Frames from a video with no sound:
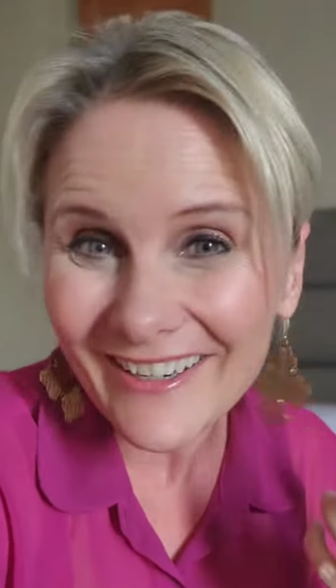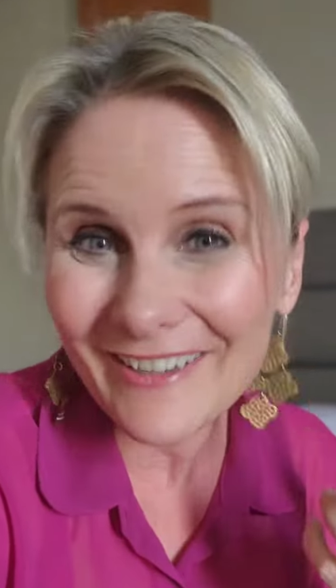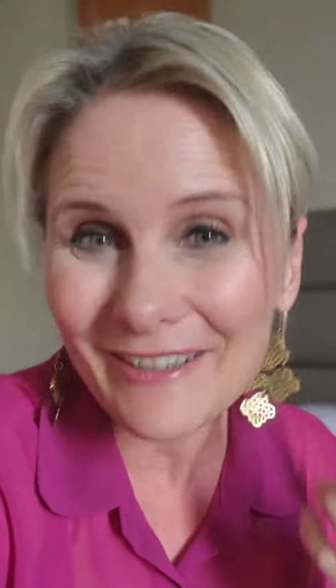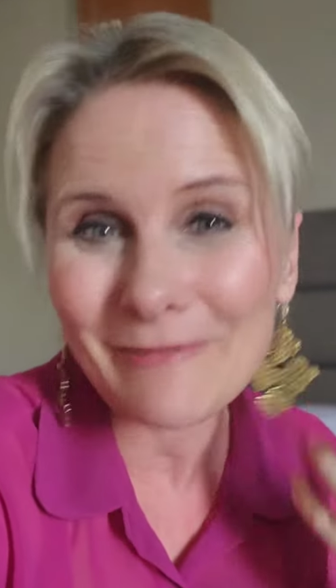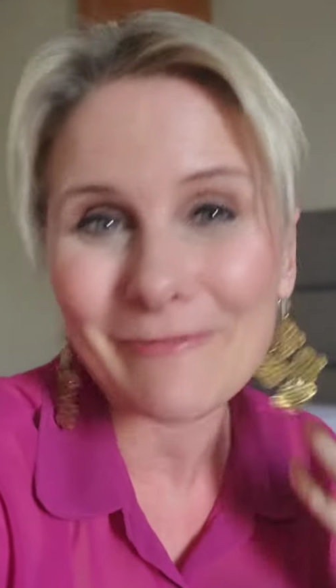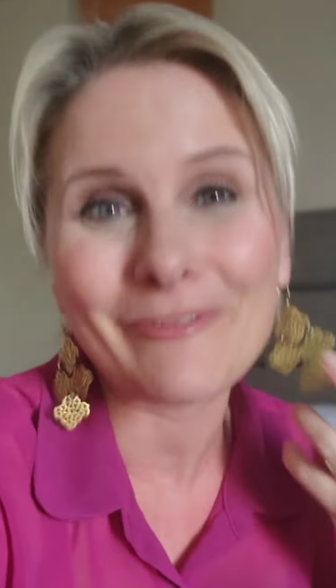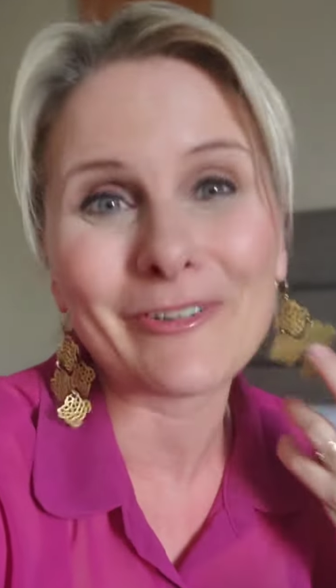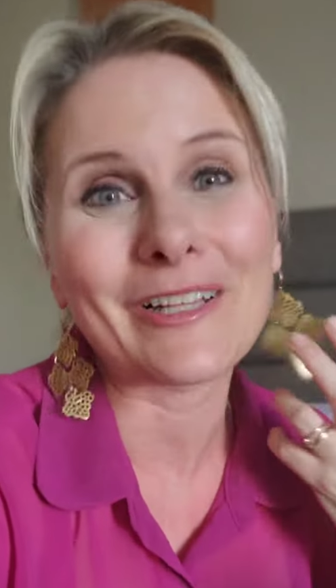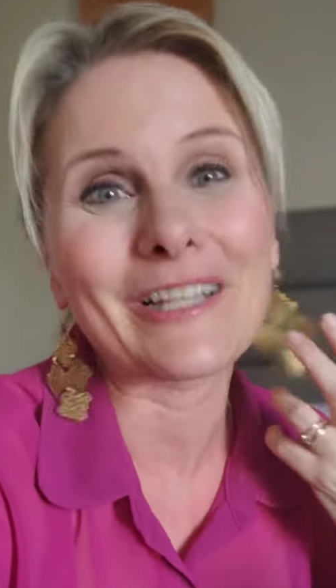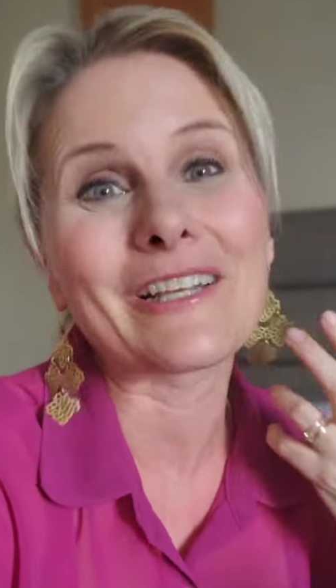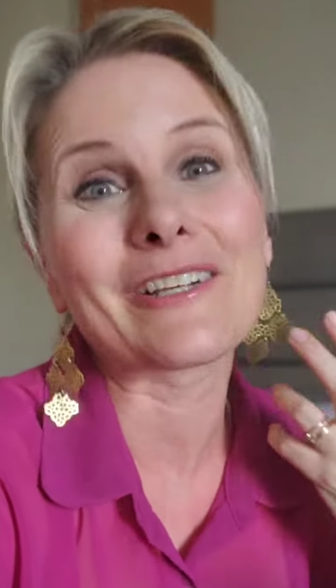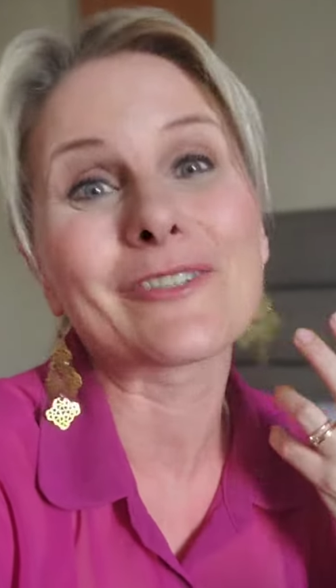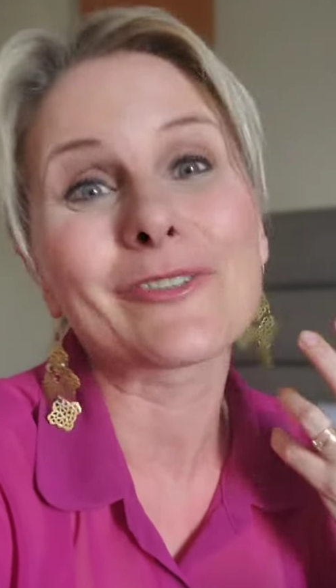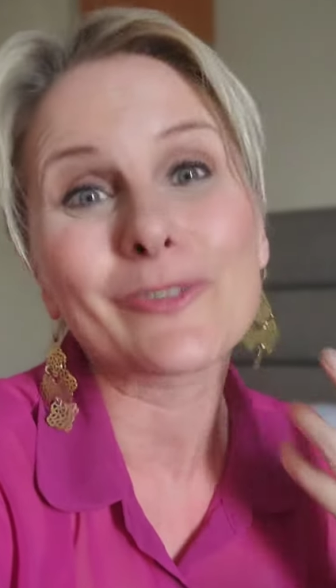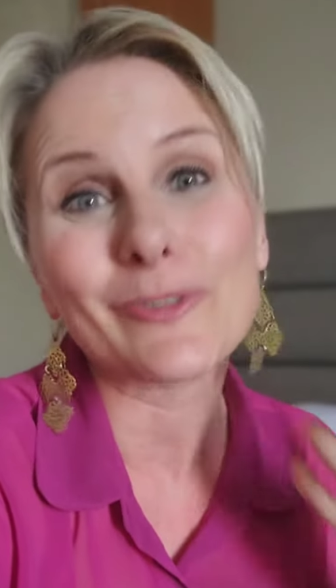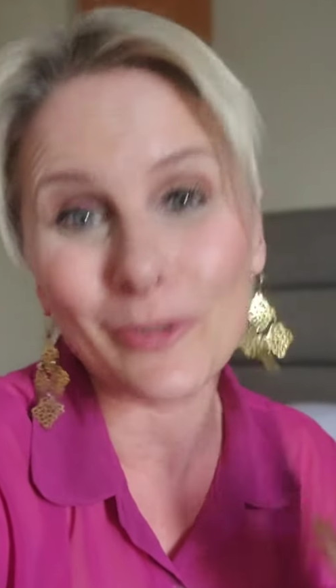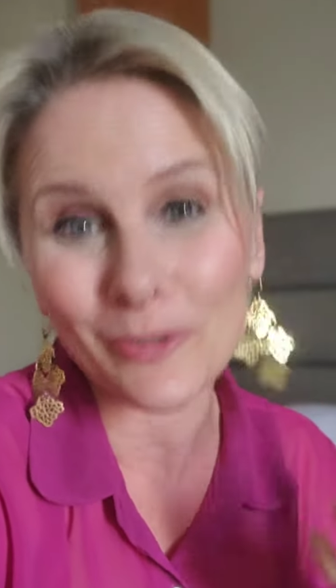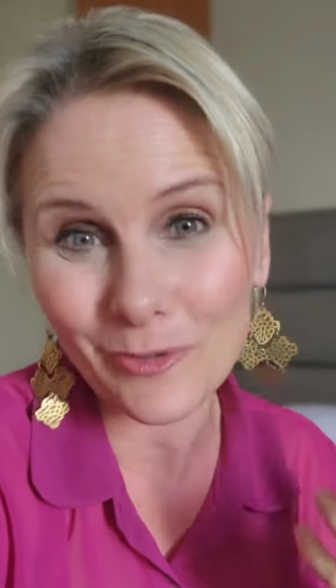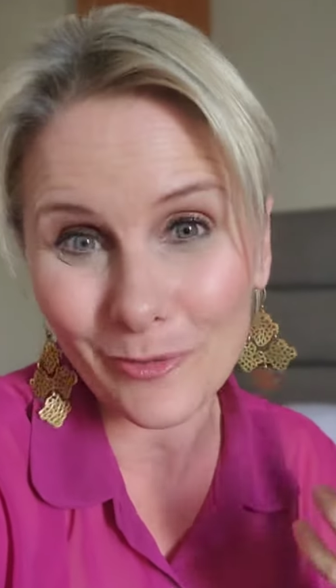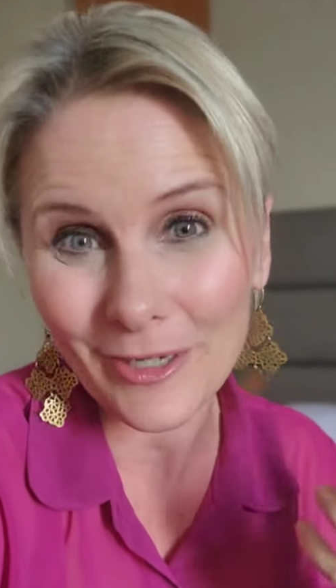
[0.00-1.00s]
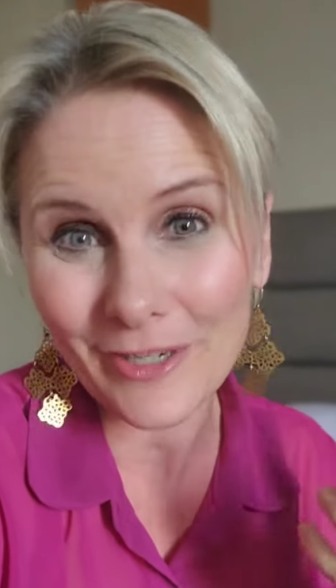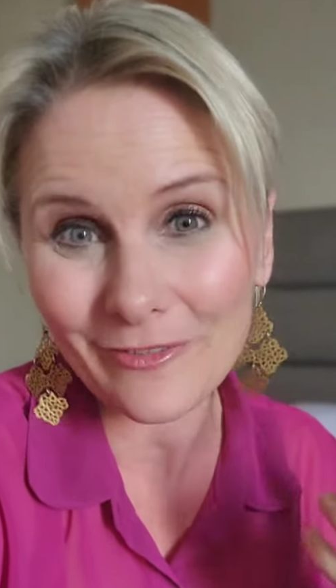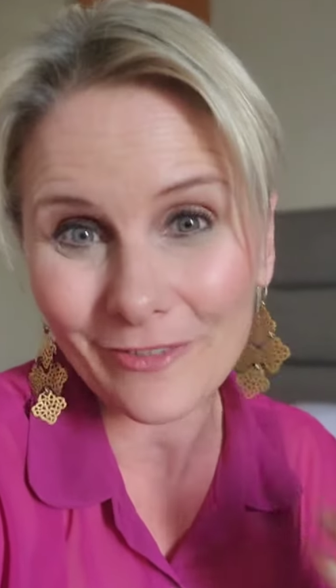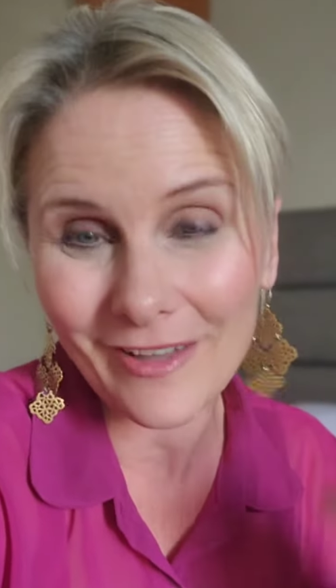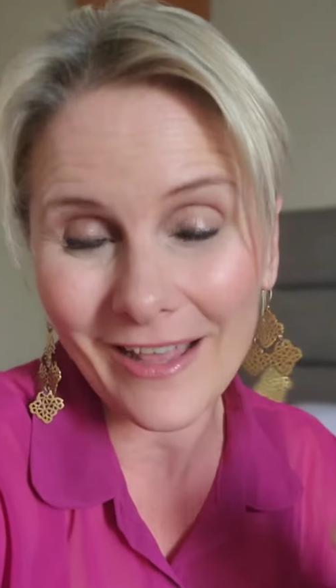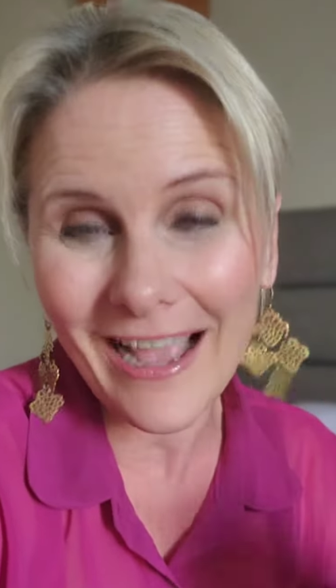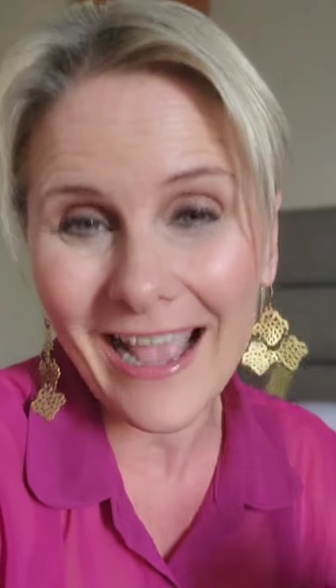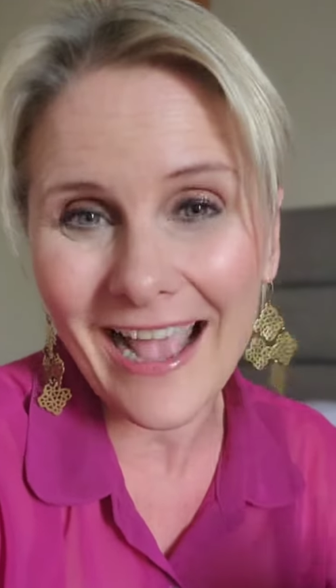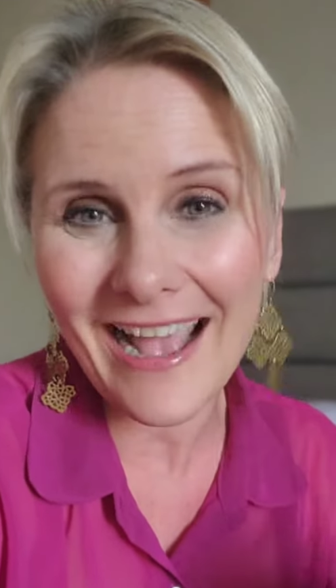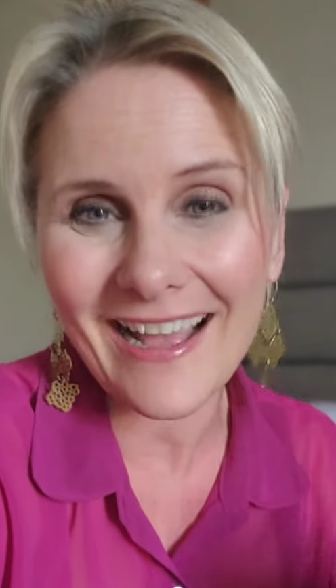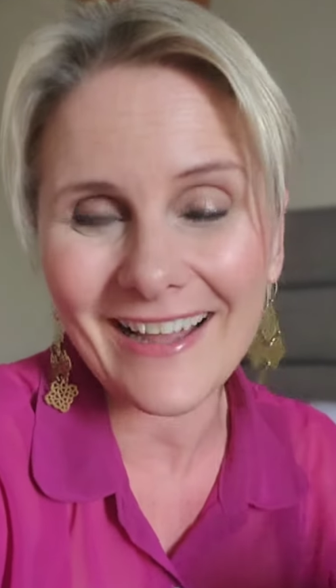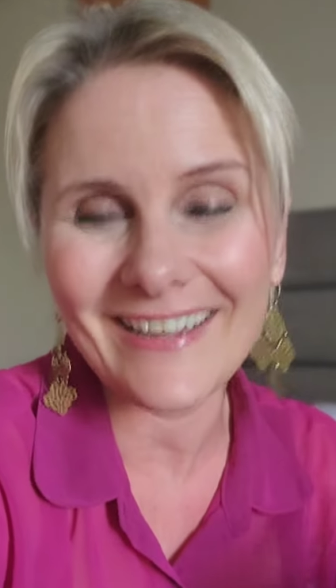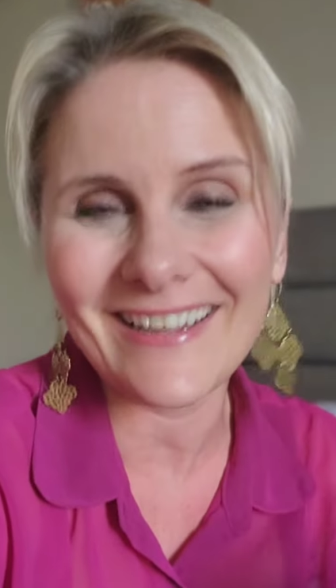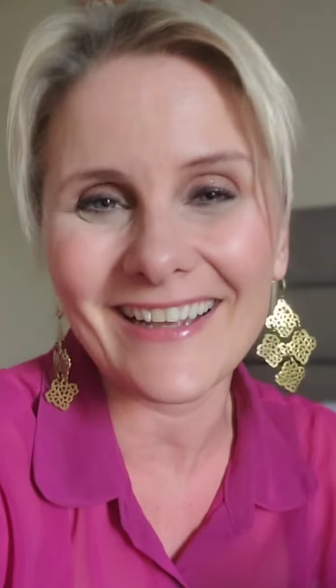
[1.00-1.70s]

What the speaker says: I'm feeling so grateful I had